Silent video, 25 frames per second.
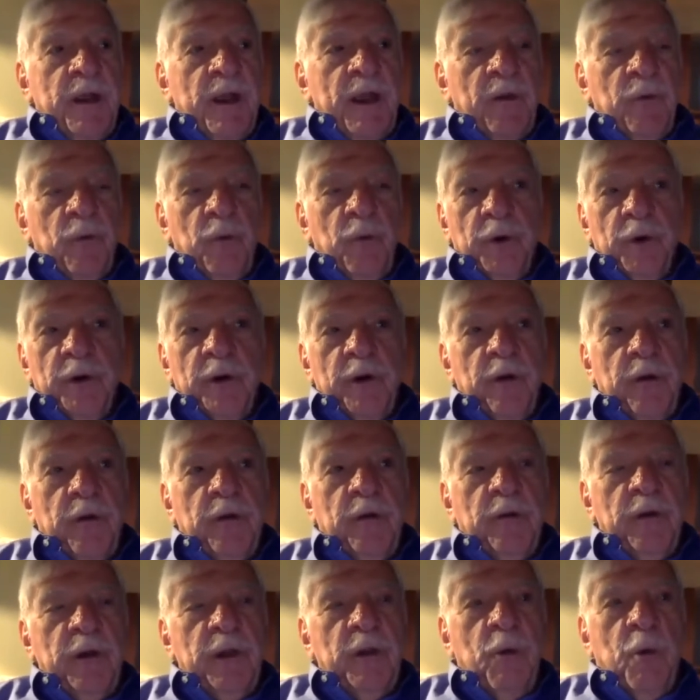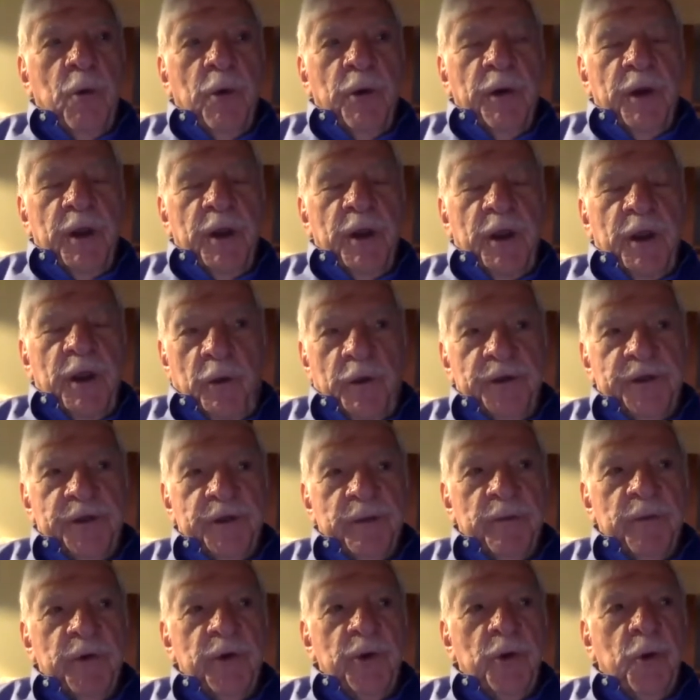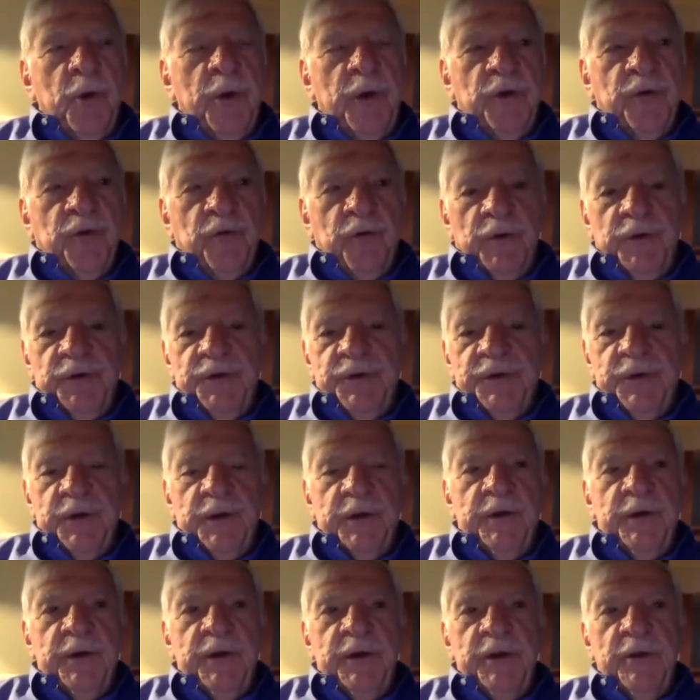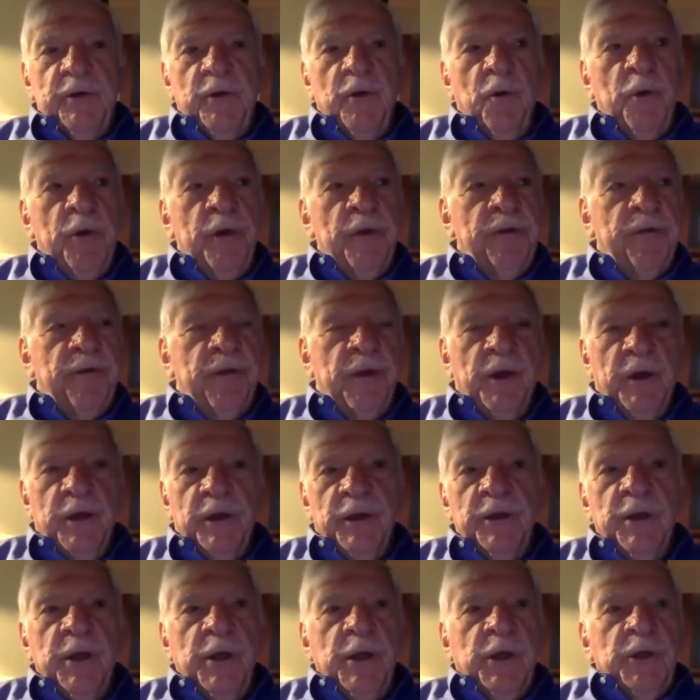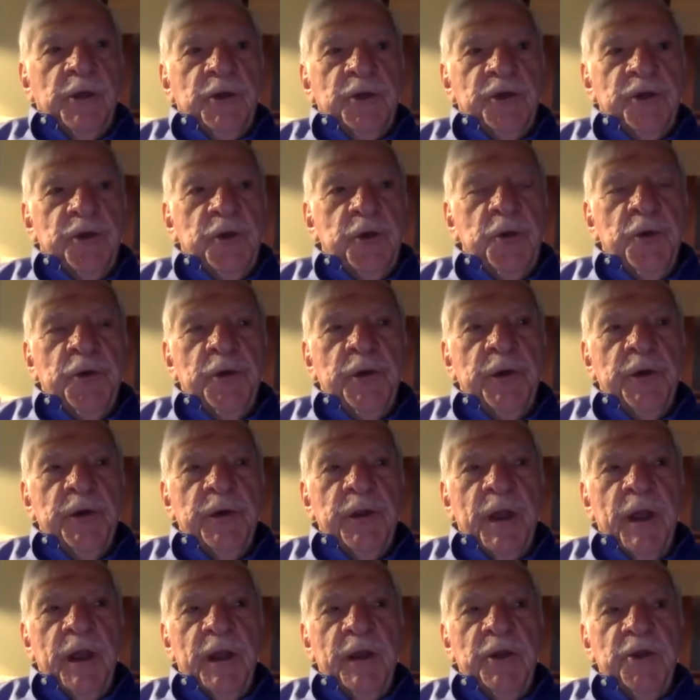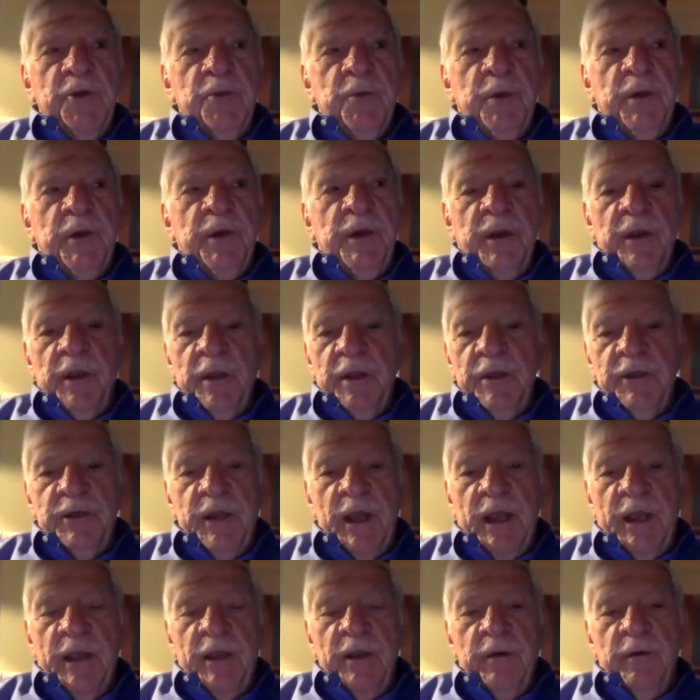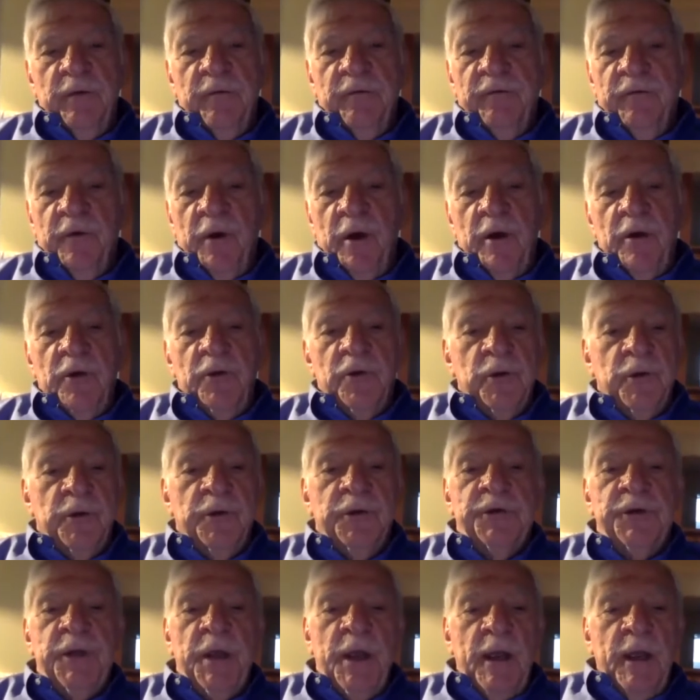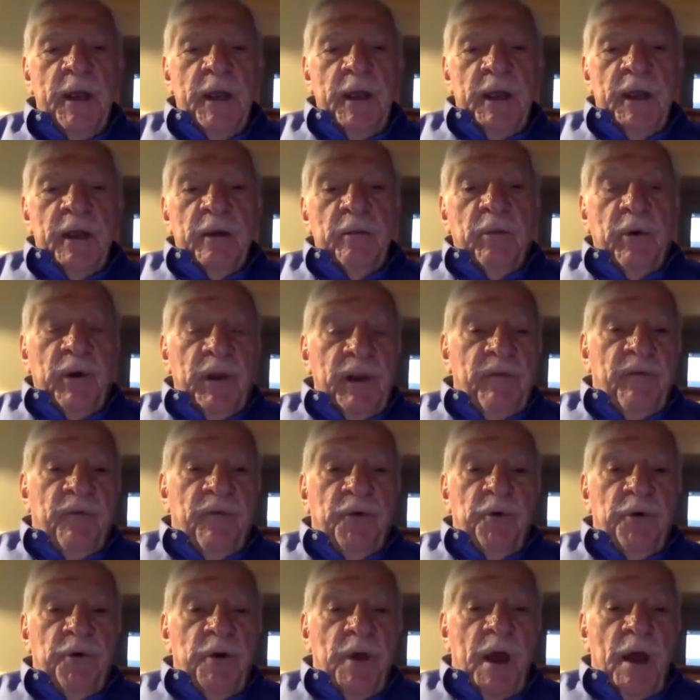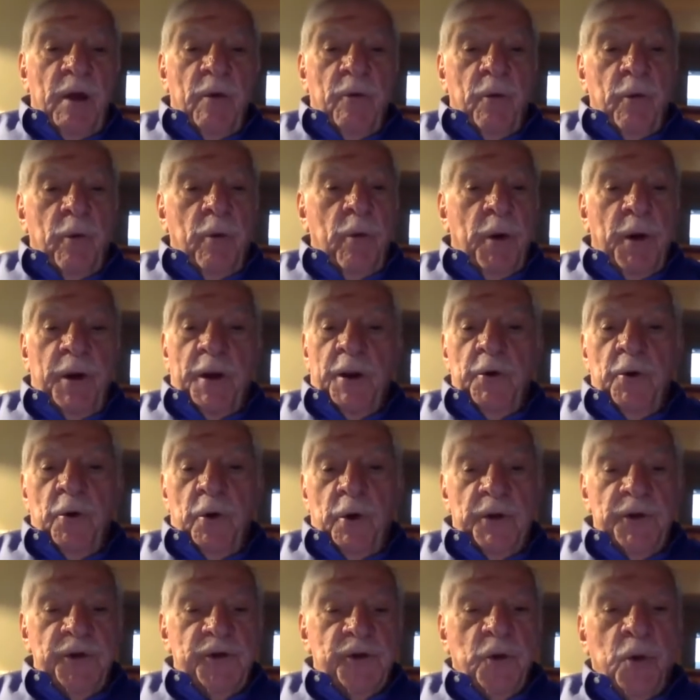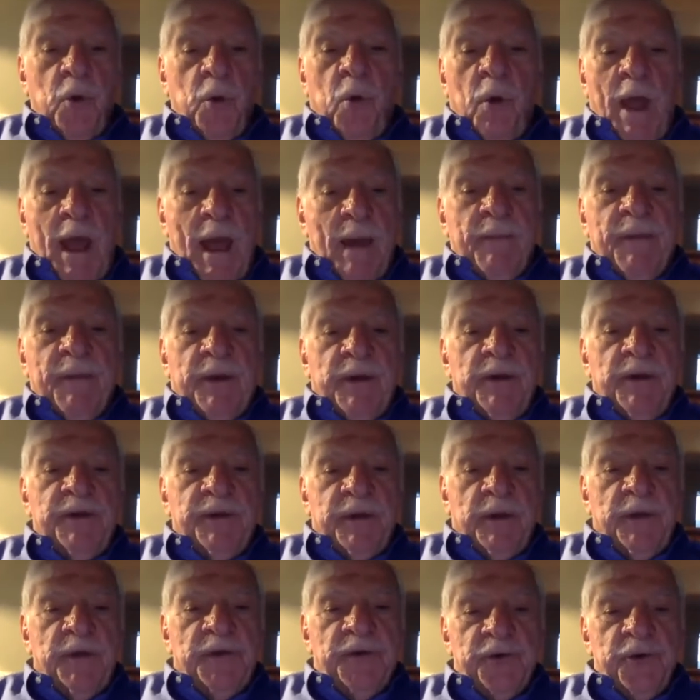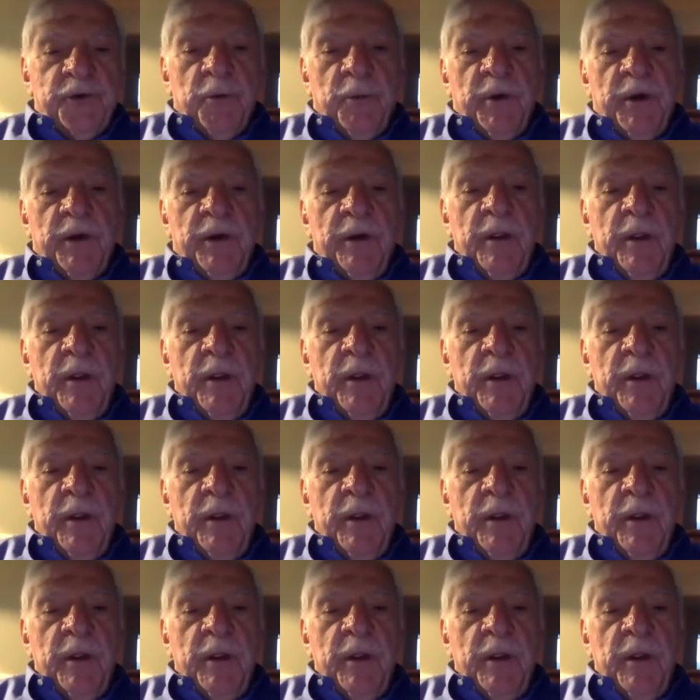And we're currently working on some new interests that deal with uh, student engagement, executive functions, and believe it or not, we're working on a school happiness instrument